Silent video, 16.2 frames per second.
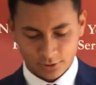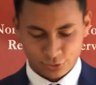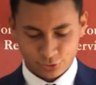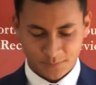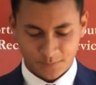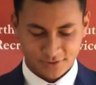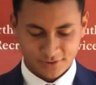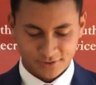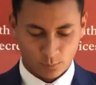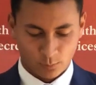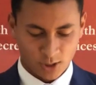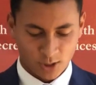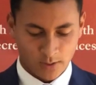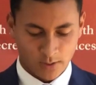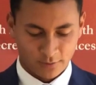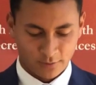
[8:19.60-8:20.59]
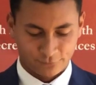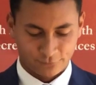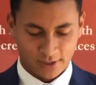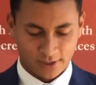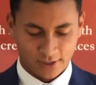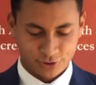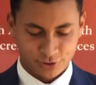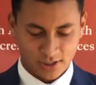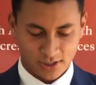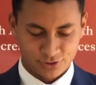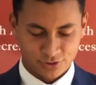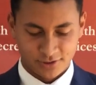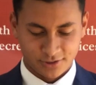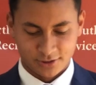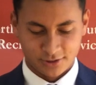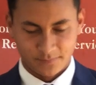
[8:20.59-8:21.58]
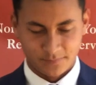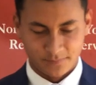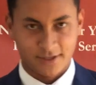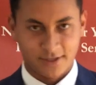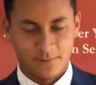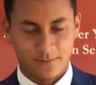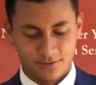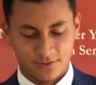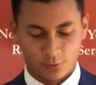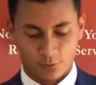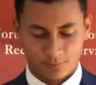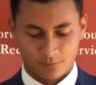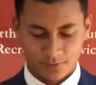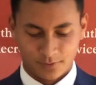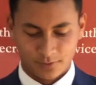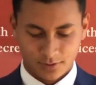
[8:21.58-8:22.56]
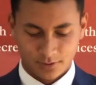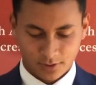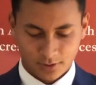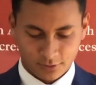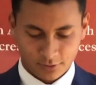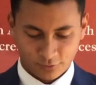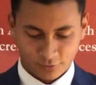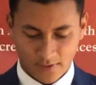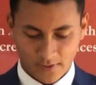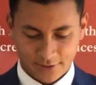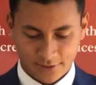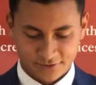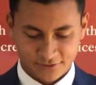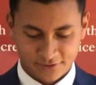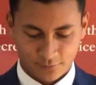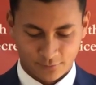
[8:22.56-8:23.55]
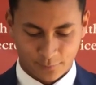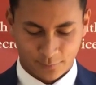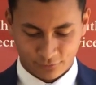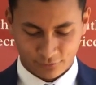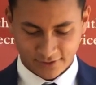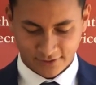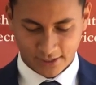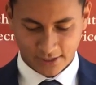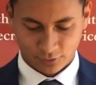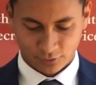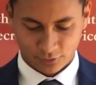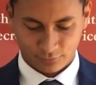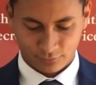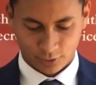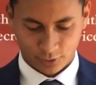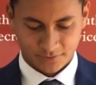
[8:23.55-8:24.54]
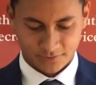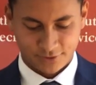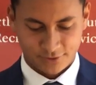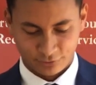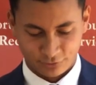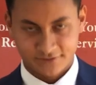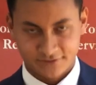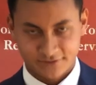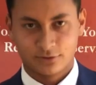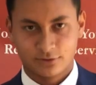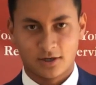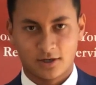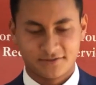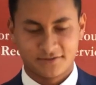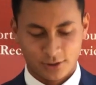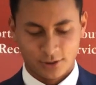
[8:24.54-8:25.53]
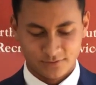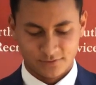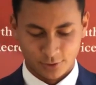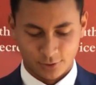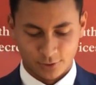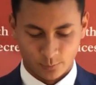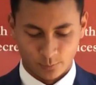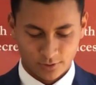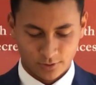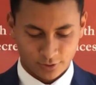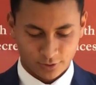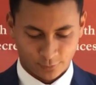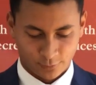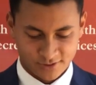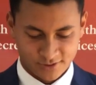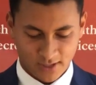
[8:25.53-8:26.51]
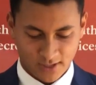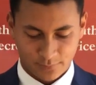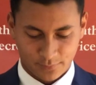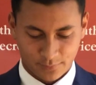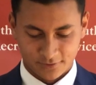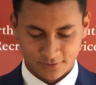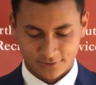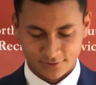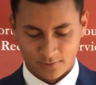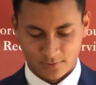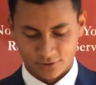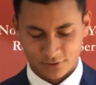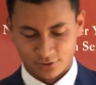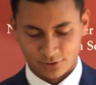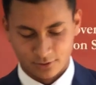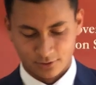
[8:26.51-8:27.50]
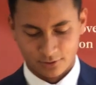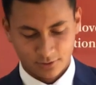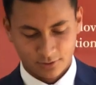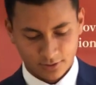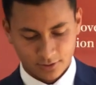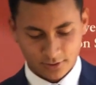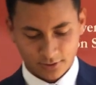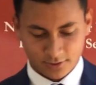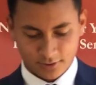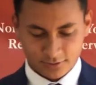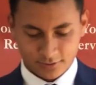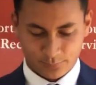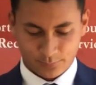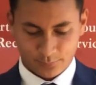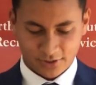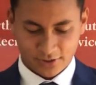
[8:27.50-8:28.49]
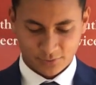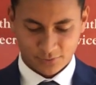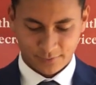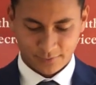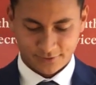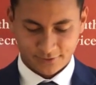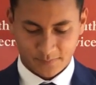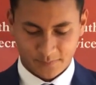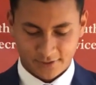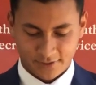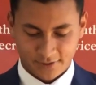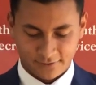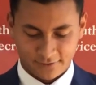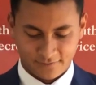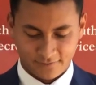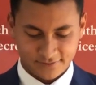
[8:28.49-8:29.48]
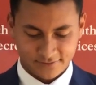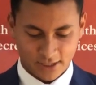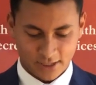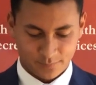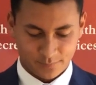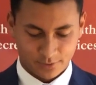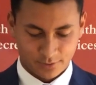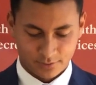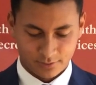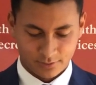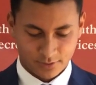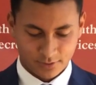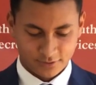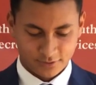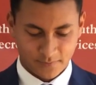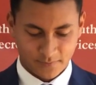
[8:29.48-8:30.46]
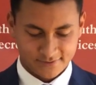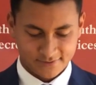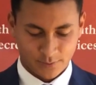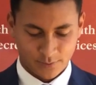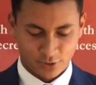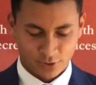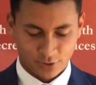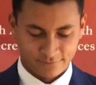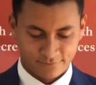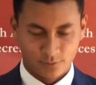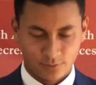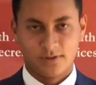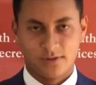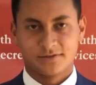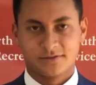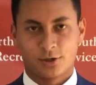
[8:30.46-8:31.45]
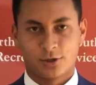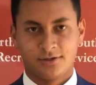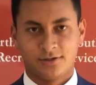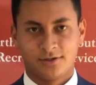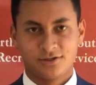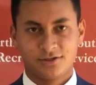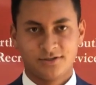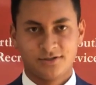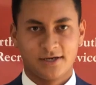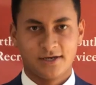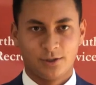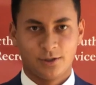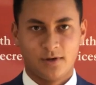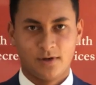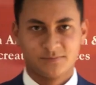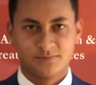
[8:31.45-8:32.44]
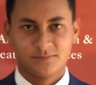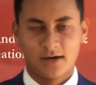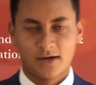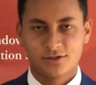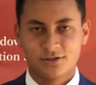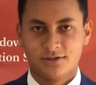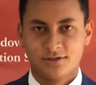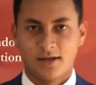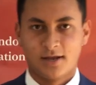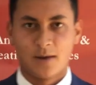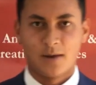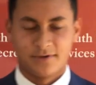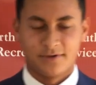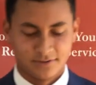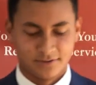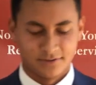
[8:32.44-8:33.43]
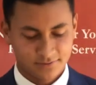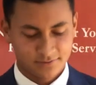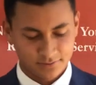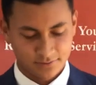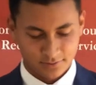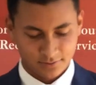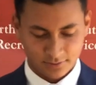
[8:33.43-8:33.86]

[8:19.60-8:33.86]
Trips to the water bubble for extra hydration became the norm. Reminders for birthday candle blows to release clock CO2 grew into my personal mantra. The pressure built on me to give this camper the best summer ever with his heart condition taking away his passion and happiness.